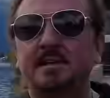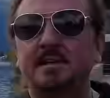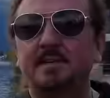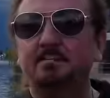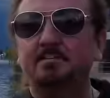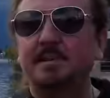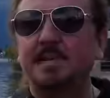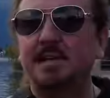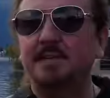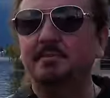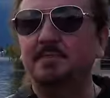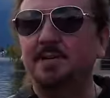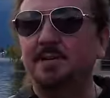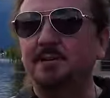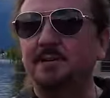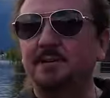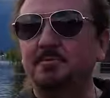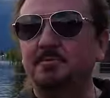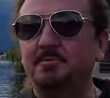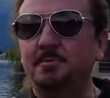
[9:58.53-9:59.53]
In May of
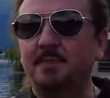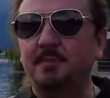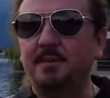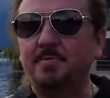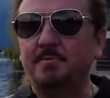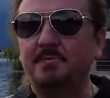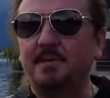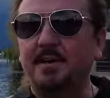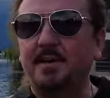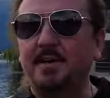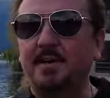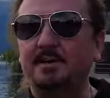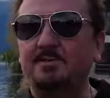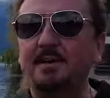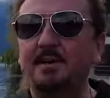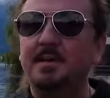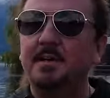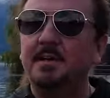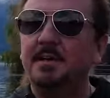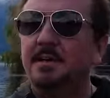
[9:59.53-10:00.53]
1945,
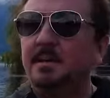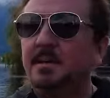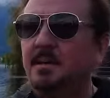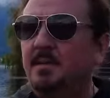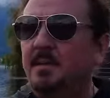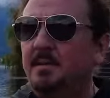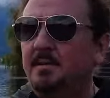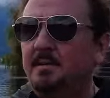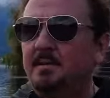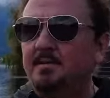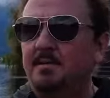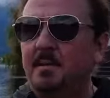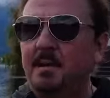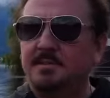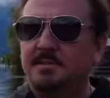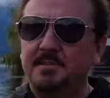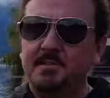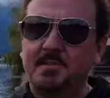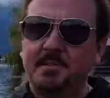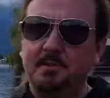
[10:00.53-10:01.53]
the
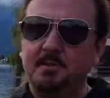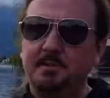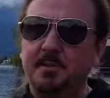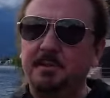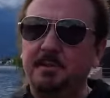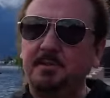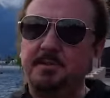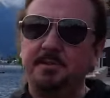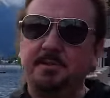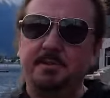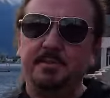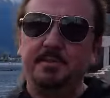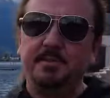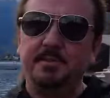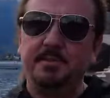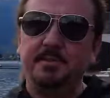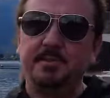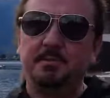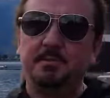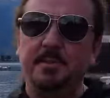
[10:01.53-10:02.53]
506th Parachute
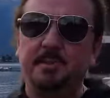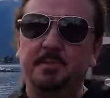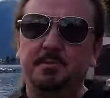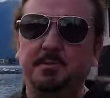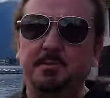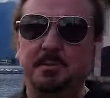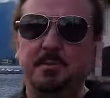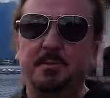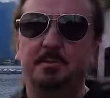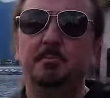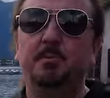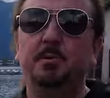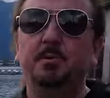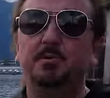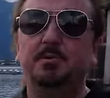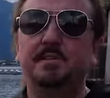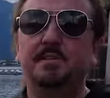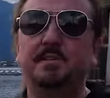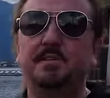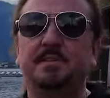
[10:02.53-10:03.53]
Infantry Regiment
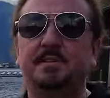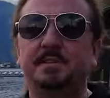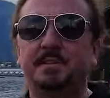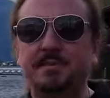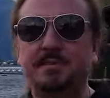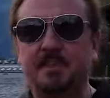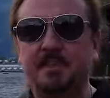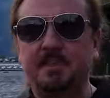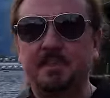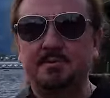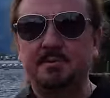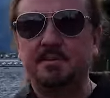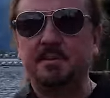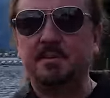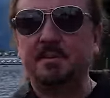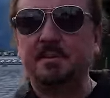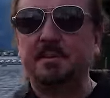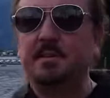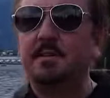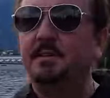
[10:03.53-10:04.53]
moved into Zell am
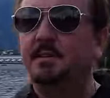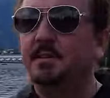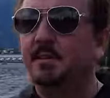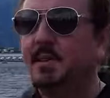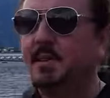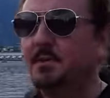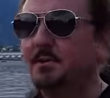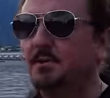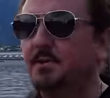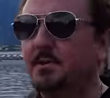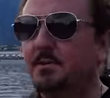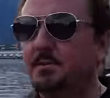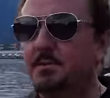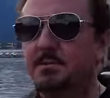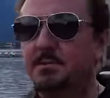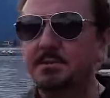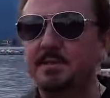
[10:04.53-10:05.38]
See, and Colonel